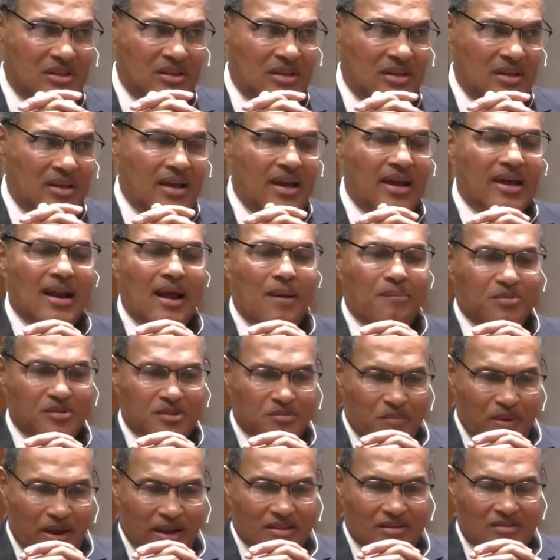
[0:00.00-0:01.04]
And our
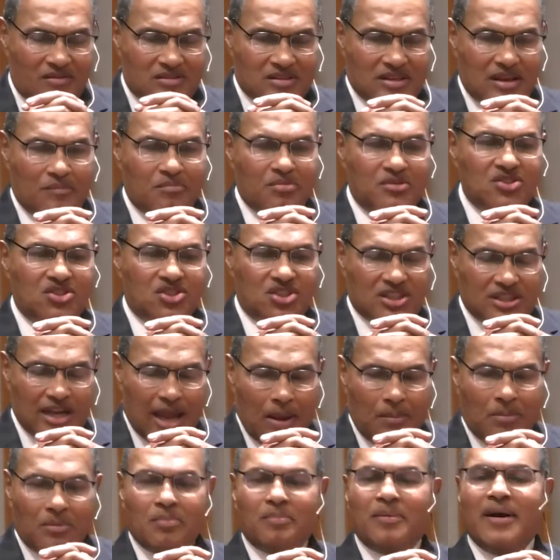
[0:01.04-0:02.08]
perspectives have been
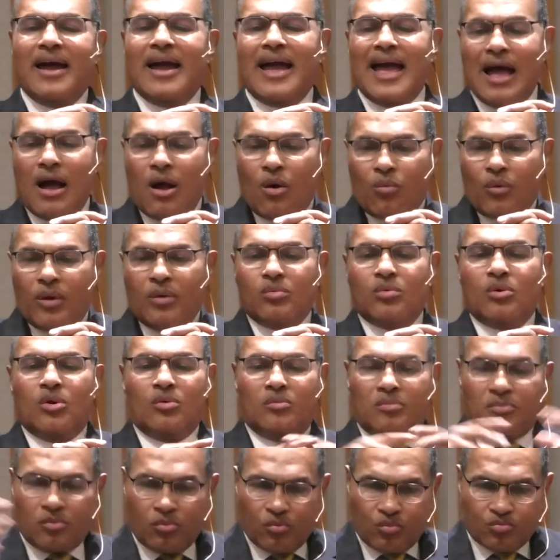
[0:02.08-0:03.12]
shaped by how we were
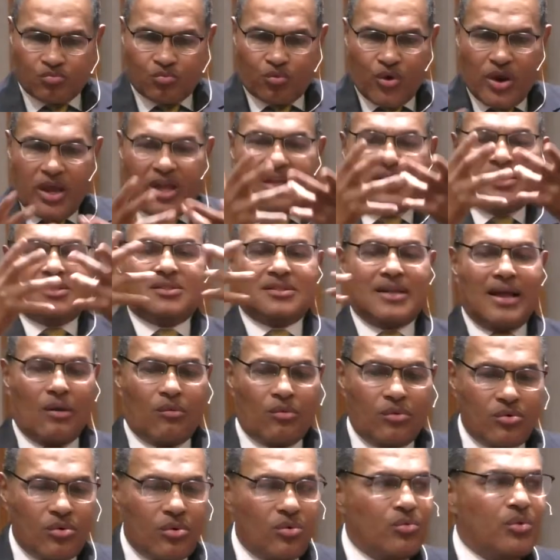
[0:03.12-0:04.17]
raised, how
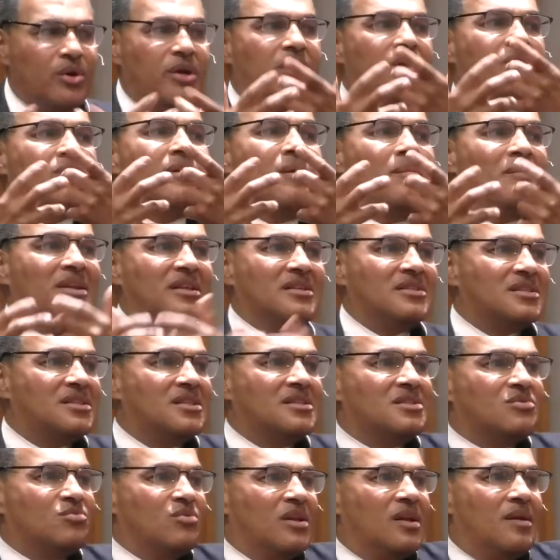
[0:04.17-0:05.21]
we were reared. I mean, it's
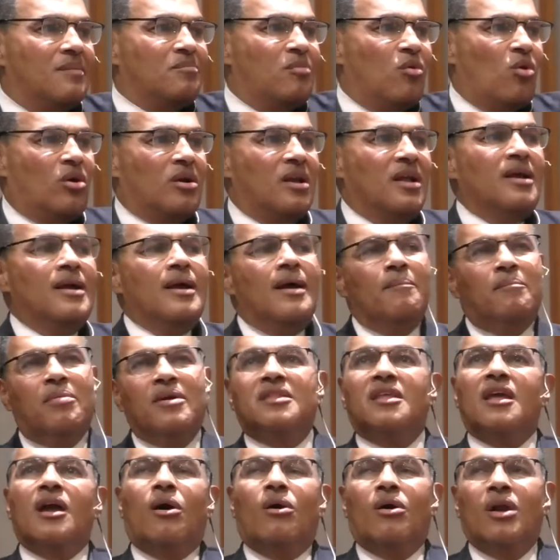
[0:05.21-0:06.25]
just really important. But
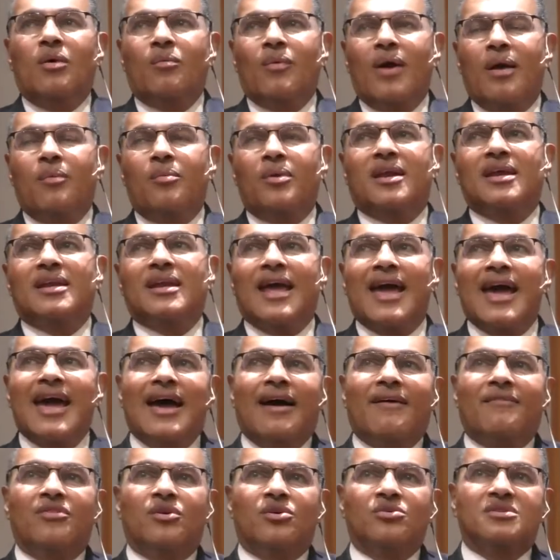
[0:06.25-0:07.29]
the only way we can
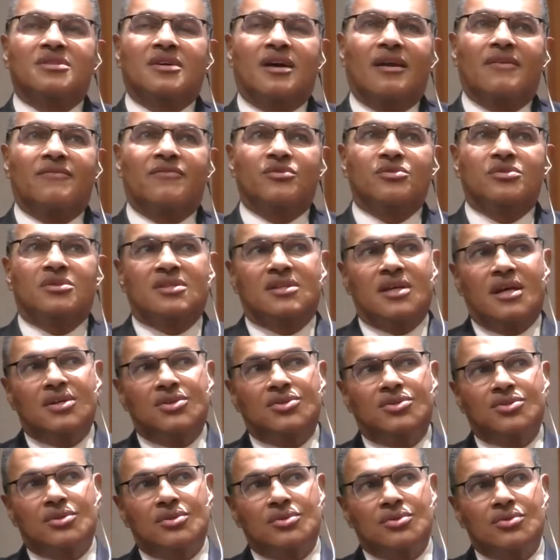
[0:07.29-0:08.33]
have those
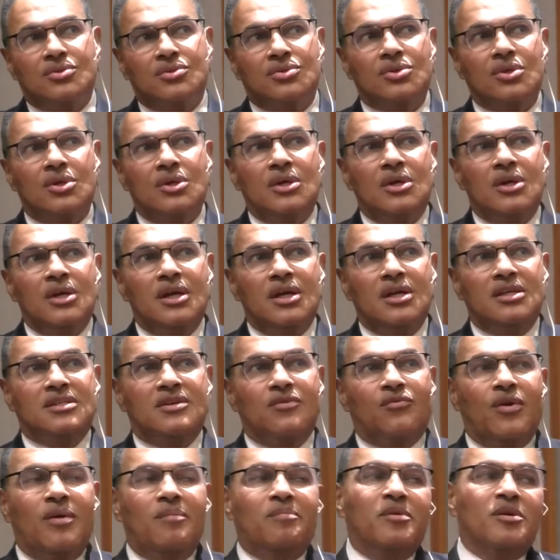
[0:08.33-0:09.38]
conversations is if
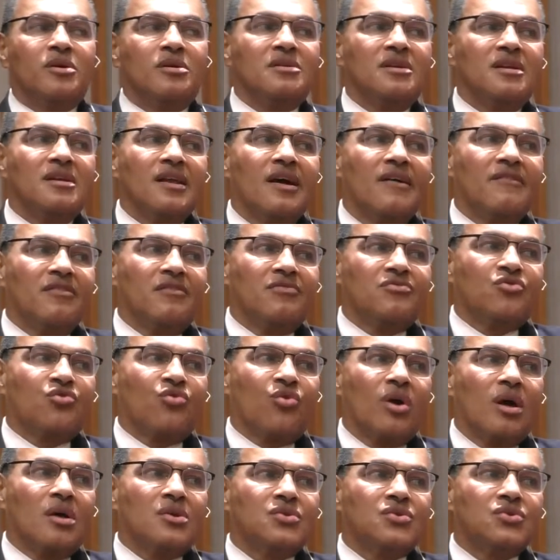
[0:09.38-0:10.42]
we build a level of
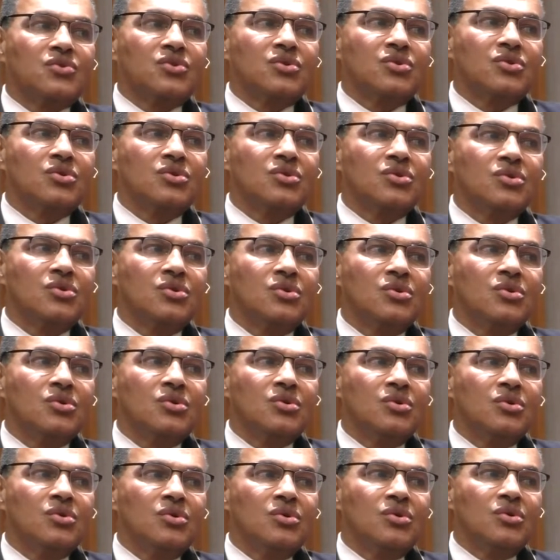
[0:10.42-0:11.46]
trust. Mm.
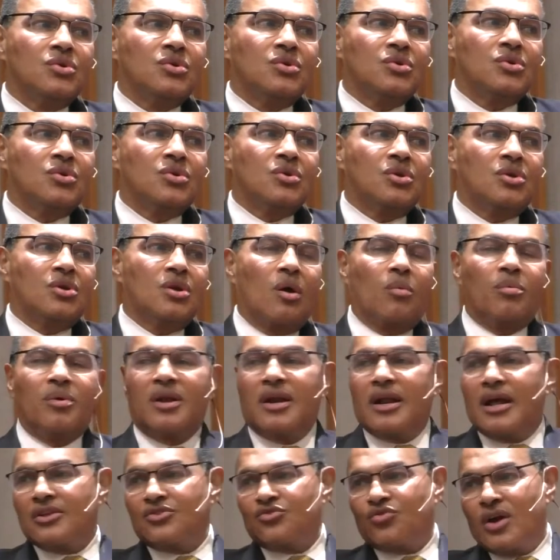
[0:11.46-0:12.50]
To know we're
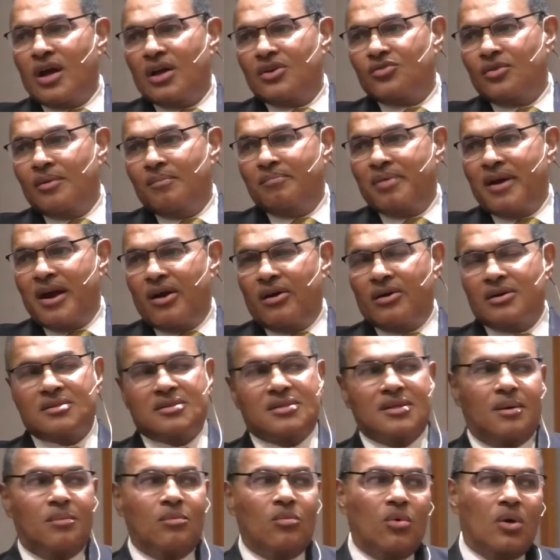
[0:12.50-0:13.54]
not trying to embarrass
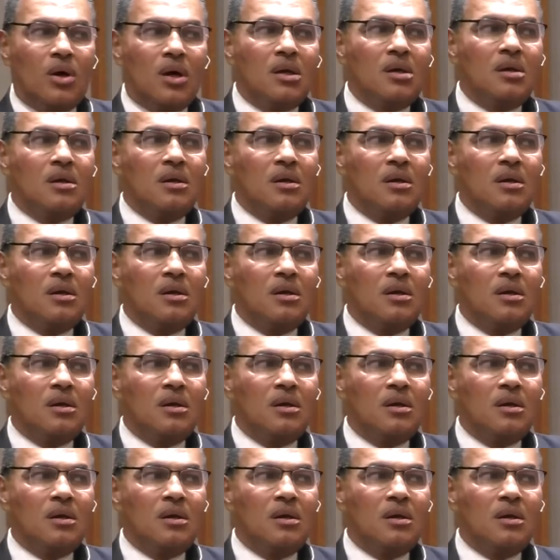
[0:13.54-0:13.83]
someone,